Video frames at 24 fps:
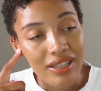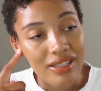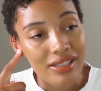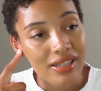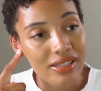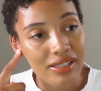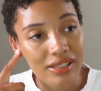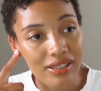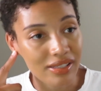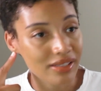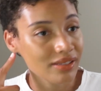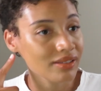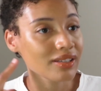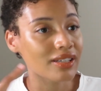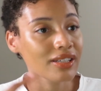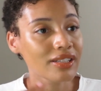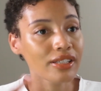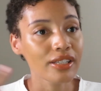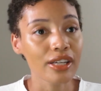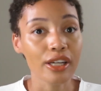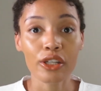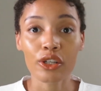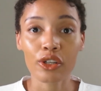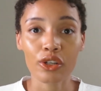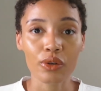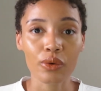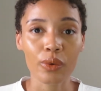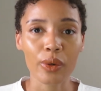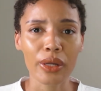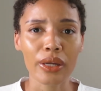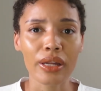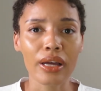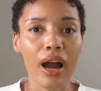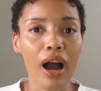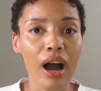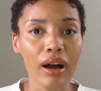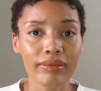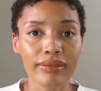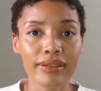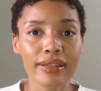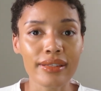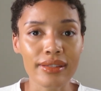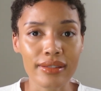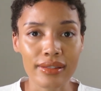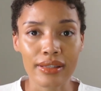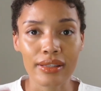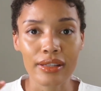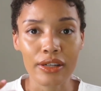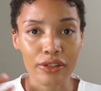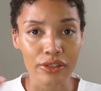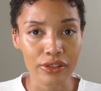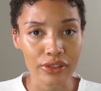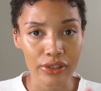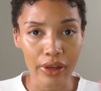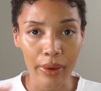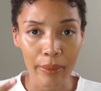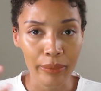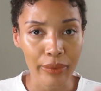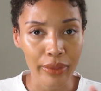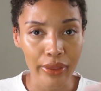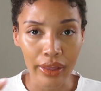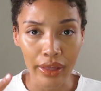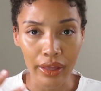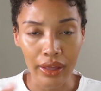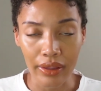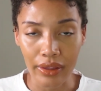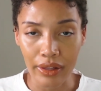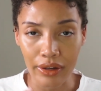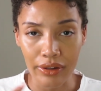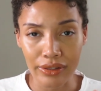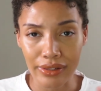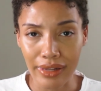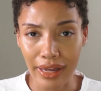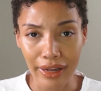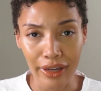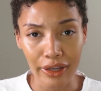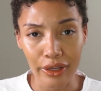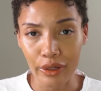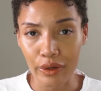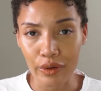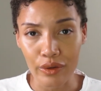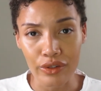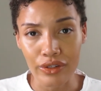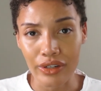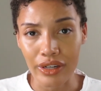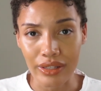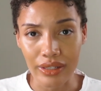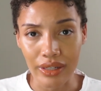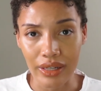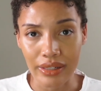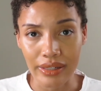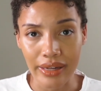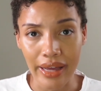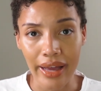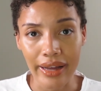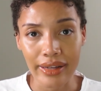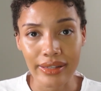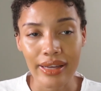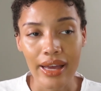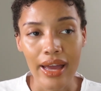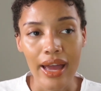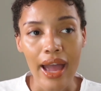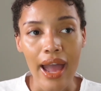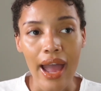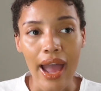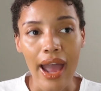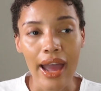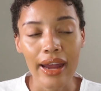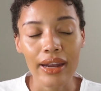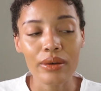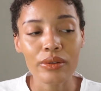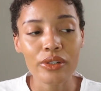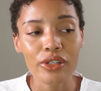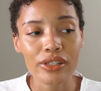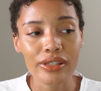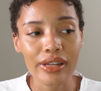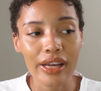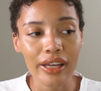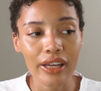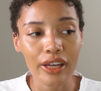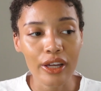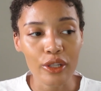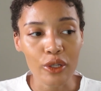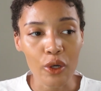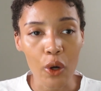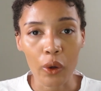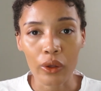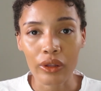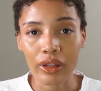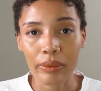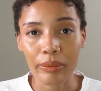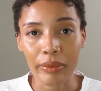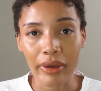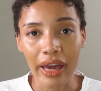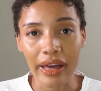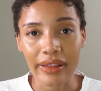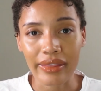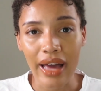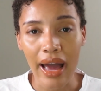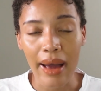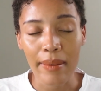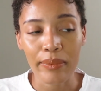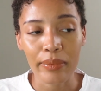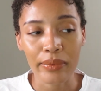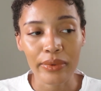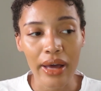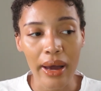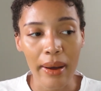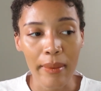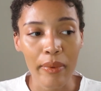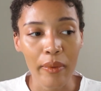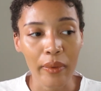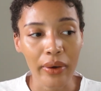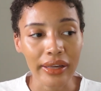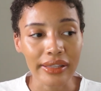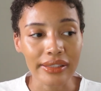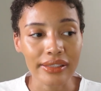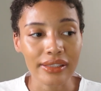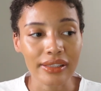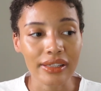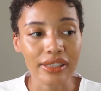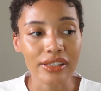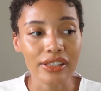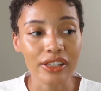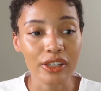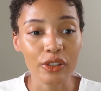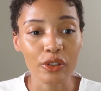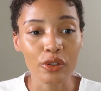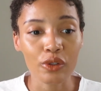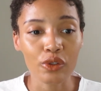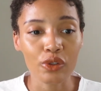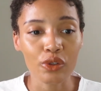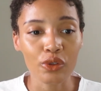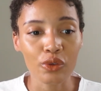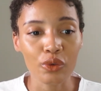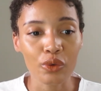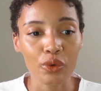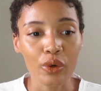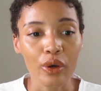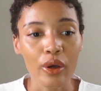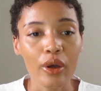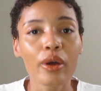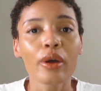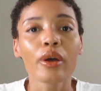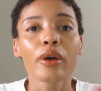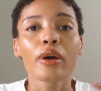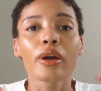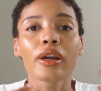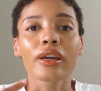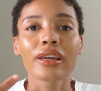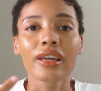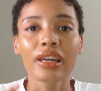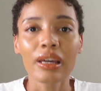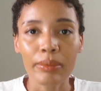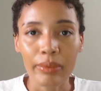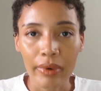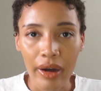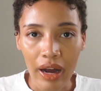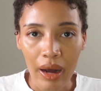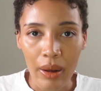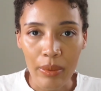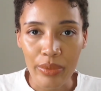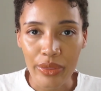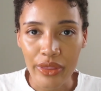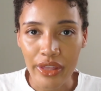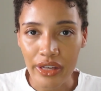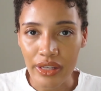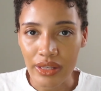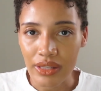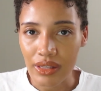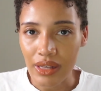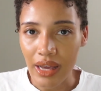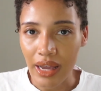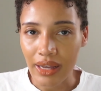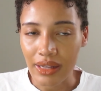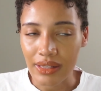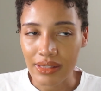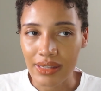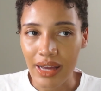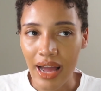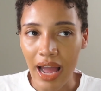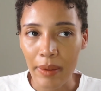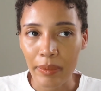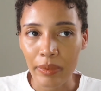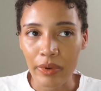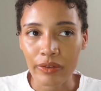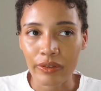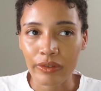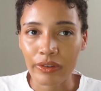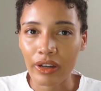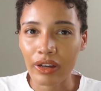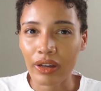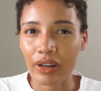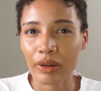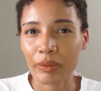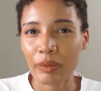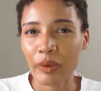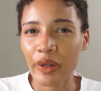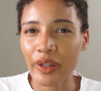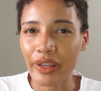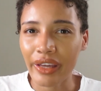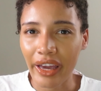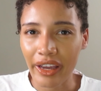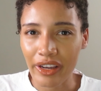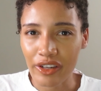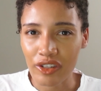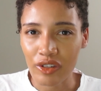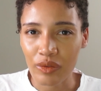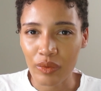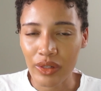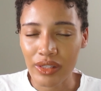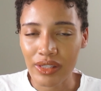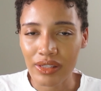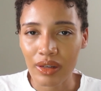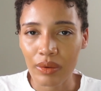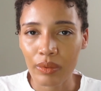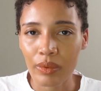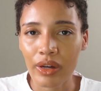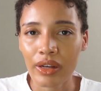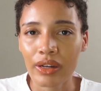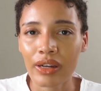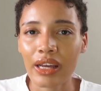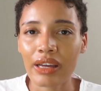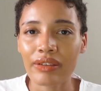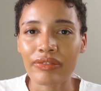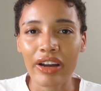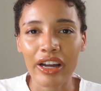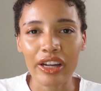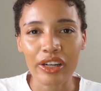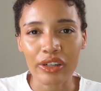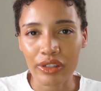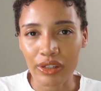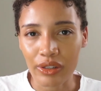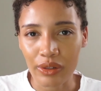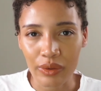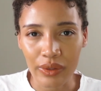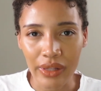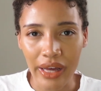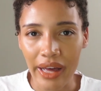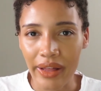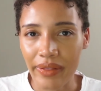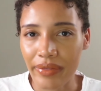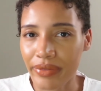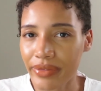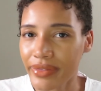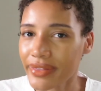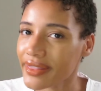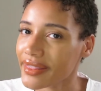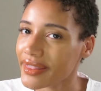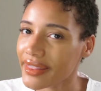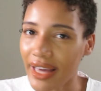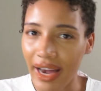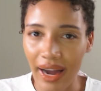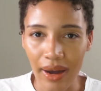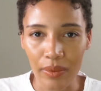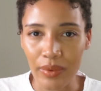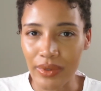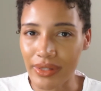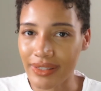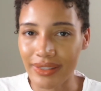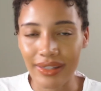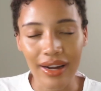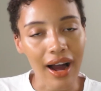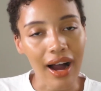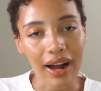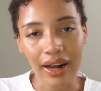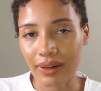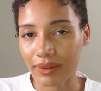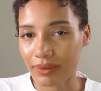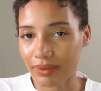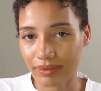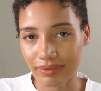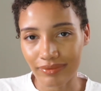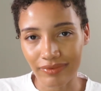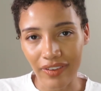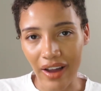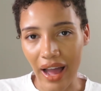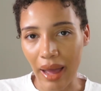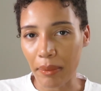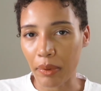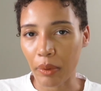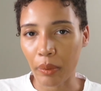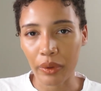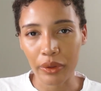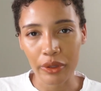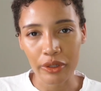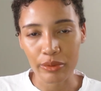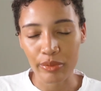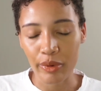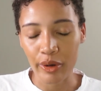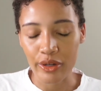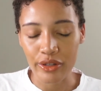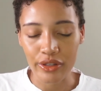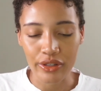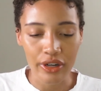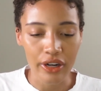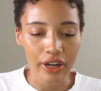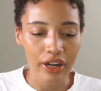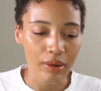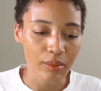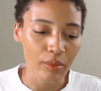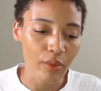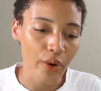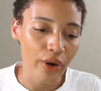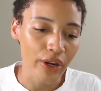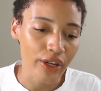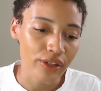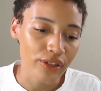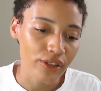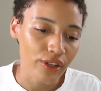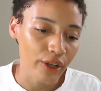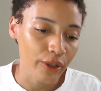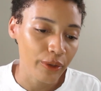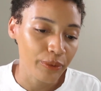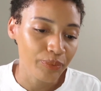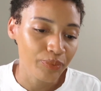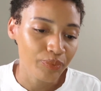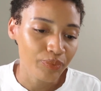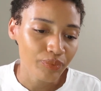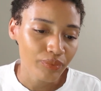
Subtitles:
to continue. And obviously there's like a huge disconnect, and it was just taking a toll on me at that point to continue to keep up this like type of communication with someone if I knew that I was not vibing with this person anymore. So